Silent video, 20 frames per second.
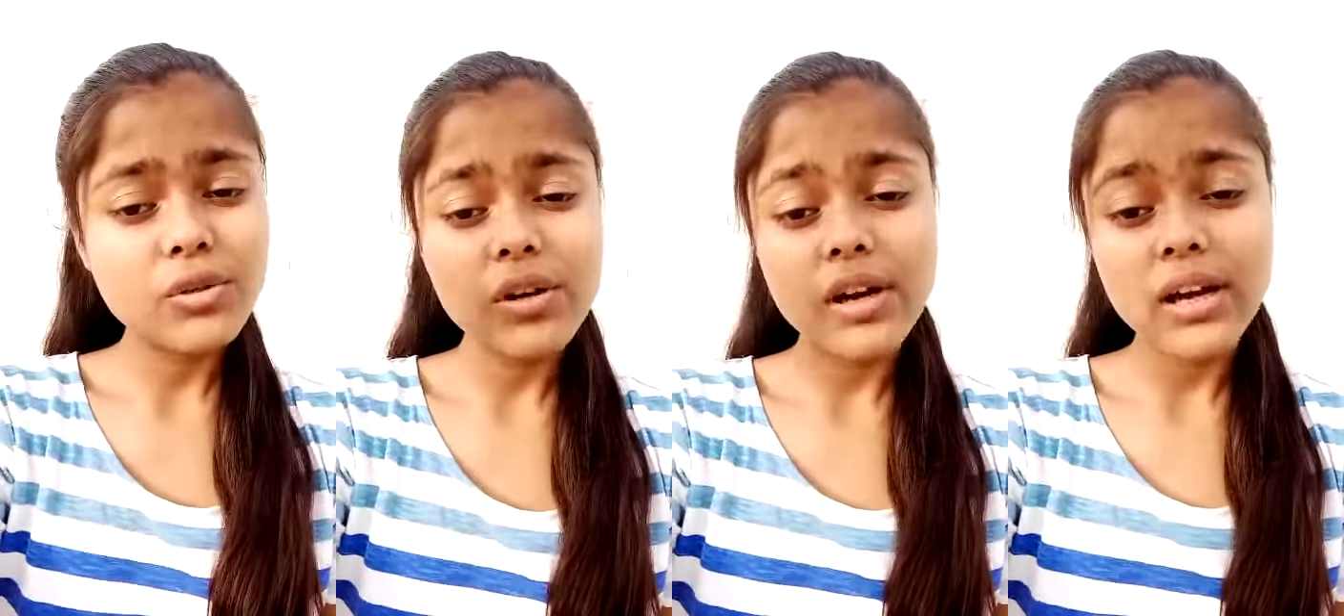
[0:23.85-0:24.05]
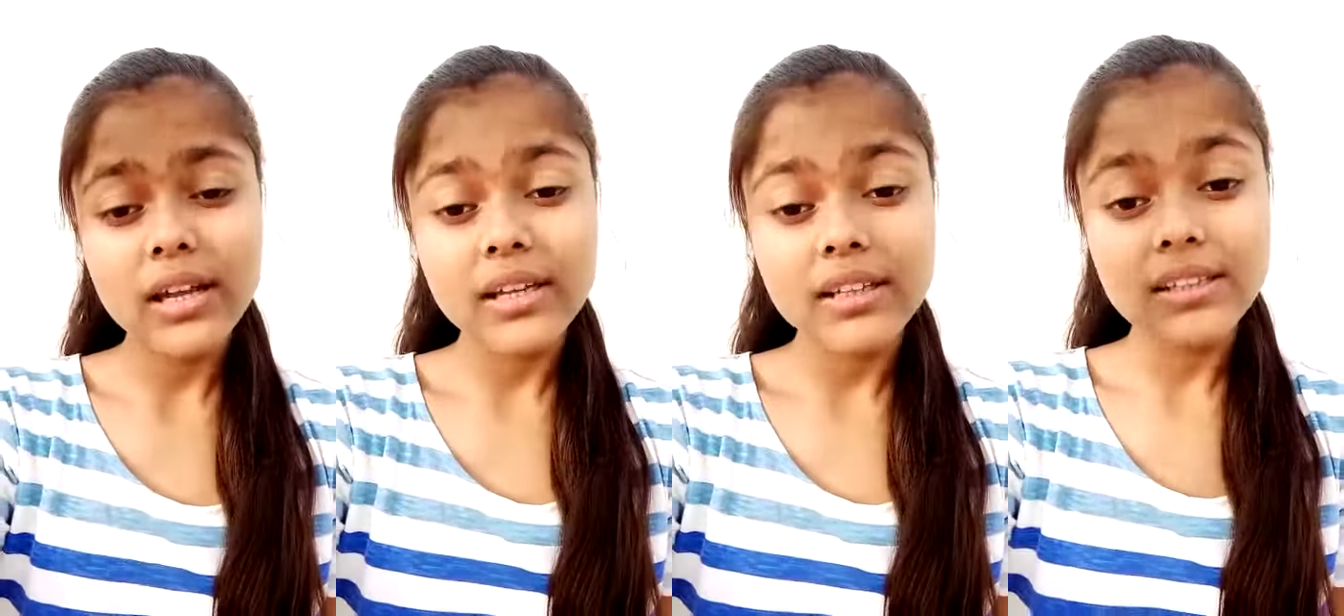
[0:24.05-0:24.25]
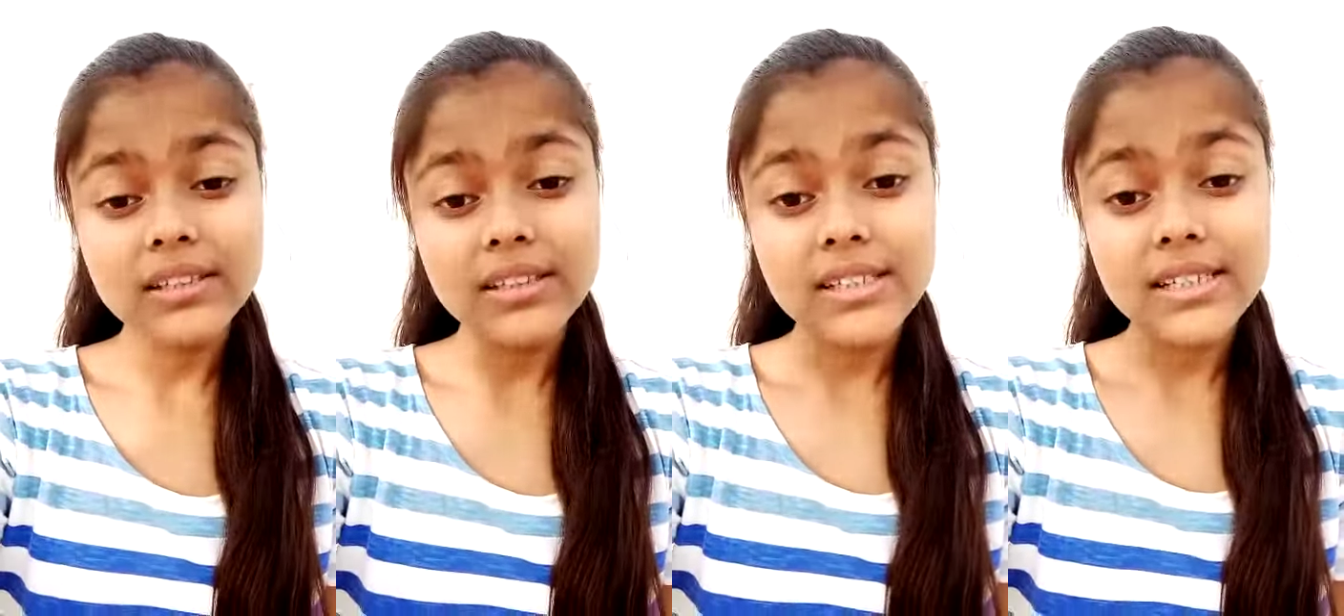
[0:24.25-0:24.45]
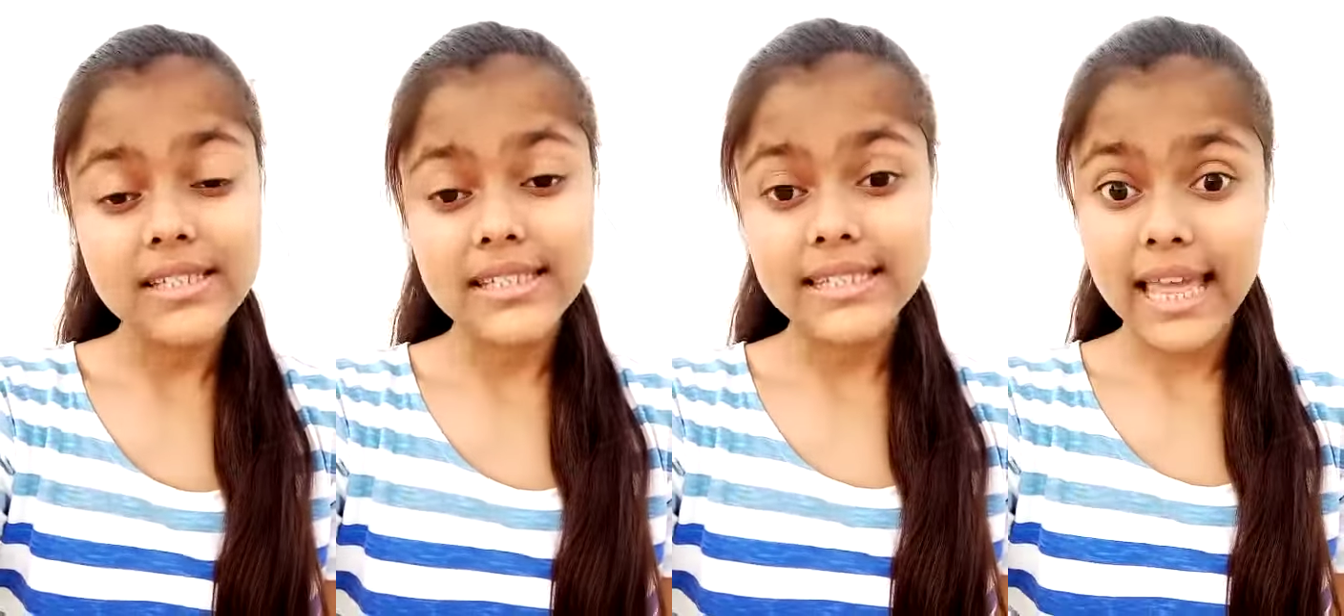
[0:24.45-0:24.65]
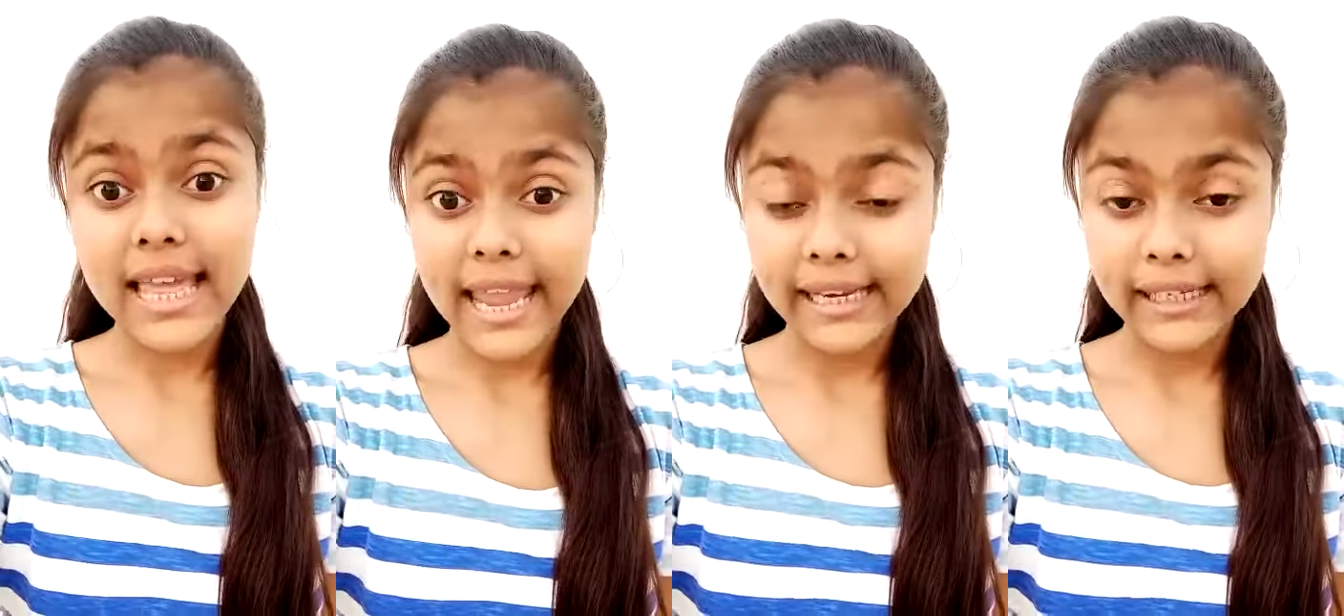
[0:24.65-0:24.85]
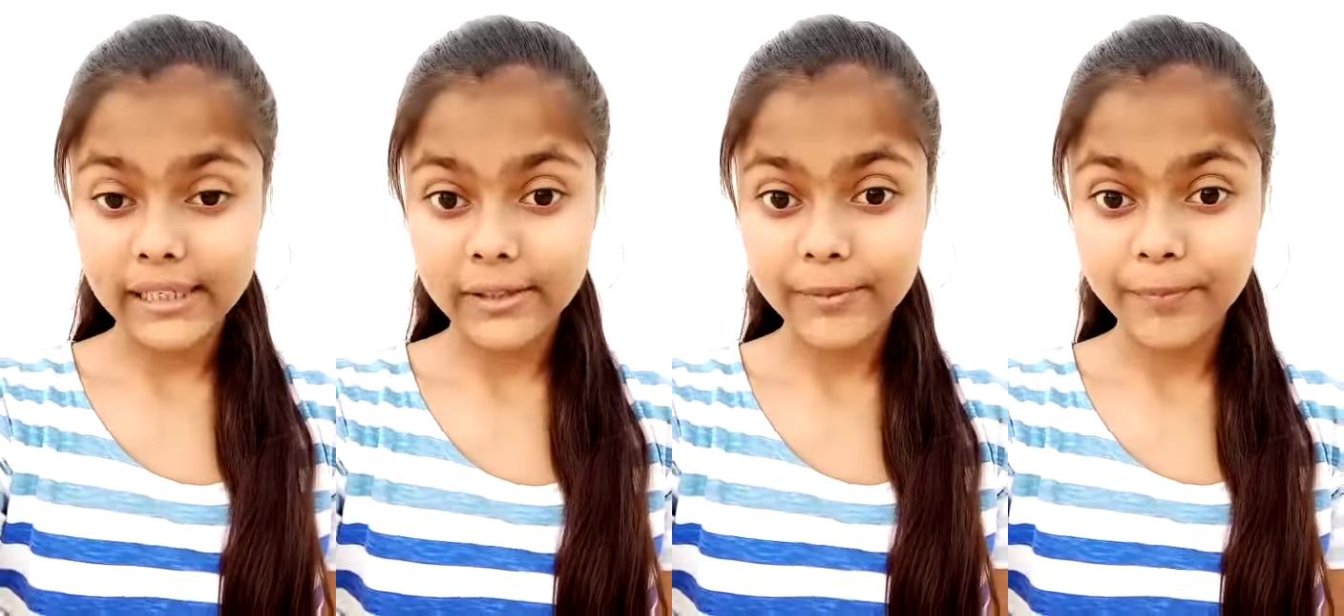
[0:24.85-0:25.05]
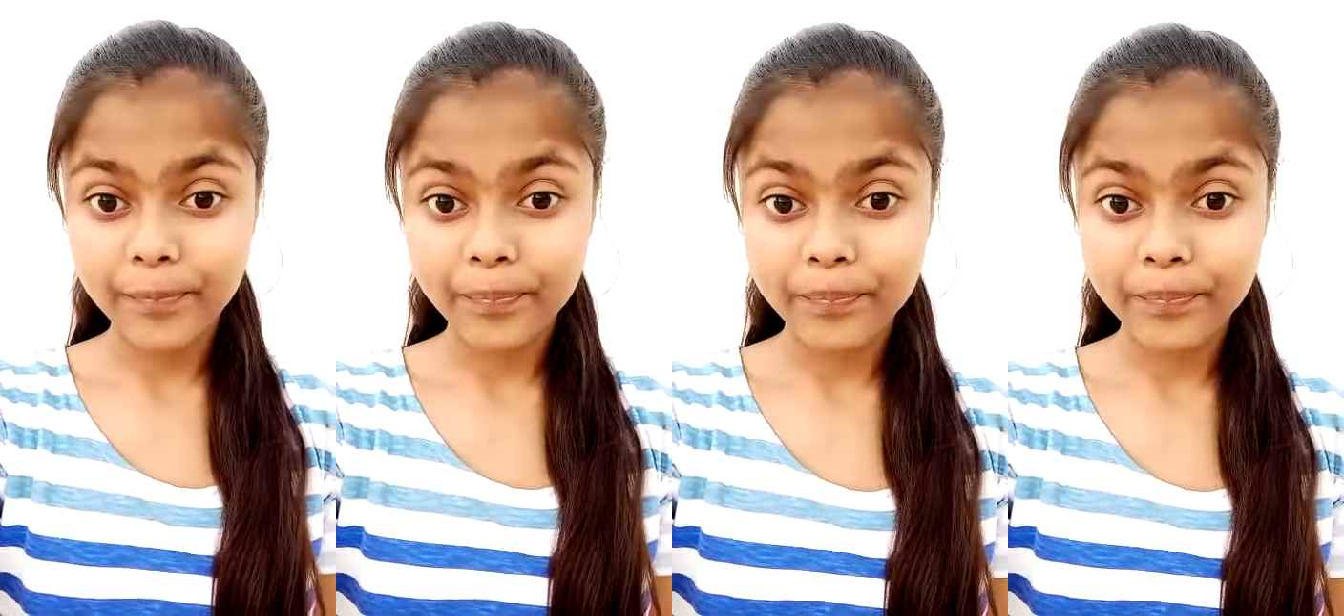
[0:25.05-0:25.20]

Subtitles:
another site.